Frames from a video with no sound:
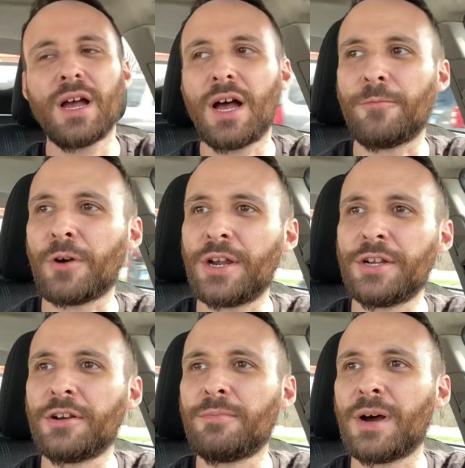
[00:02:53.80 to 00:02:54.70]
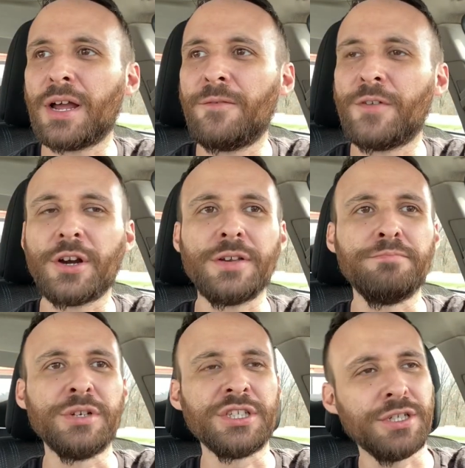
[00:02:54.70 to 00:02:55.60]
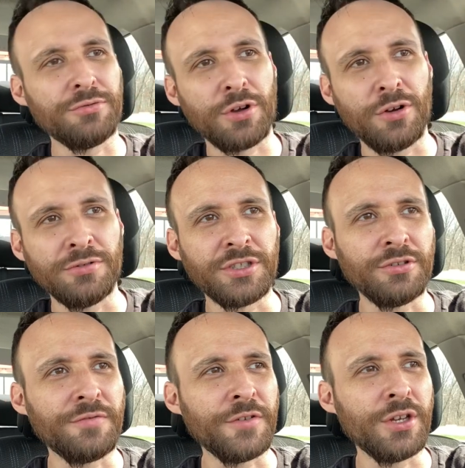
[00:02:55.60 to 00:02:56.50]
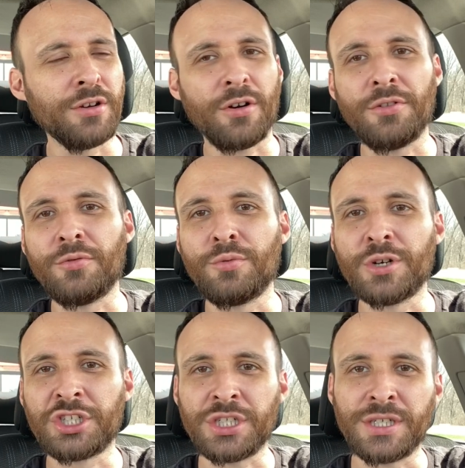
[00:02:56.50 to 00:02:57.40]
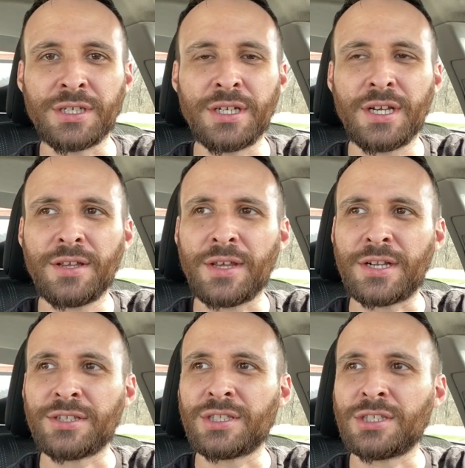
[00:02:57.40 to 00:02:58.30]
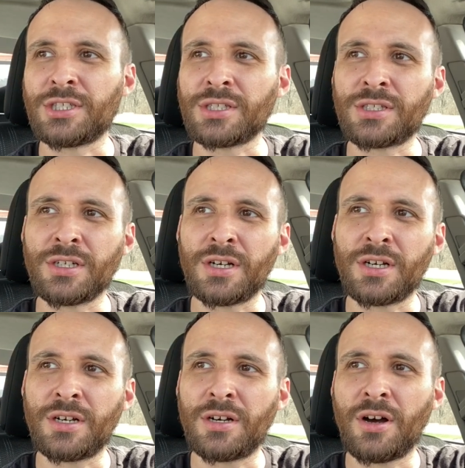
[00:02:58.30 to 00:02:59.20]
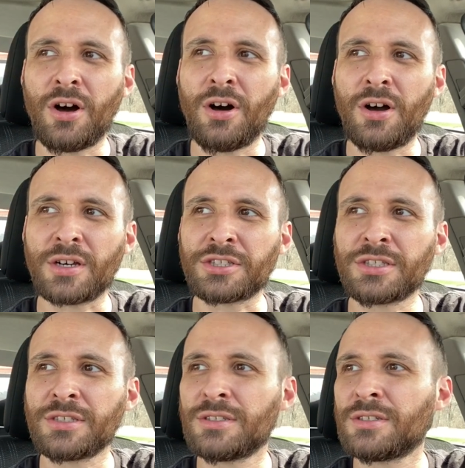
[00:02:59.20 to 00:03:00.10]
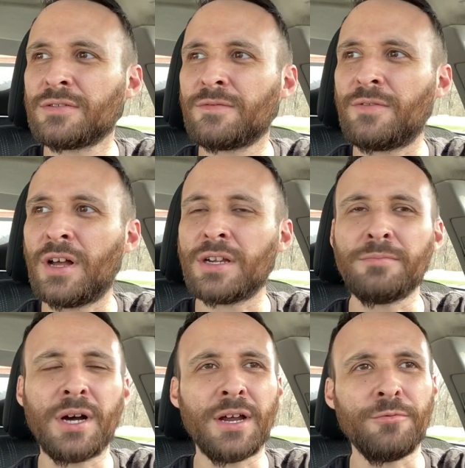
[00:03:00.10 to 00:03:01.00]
I'm right here by a very busy road, so if you hear all the whooshing, that isn't just hawks flying by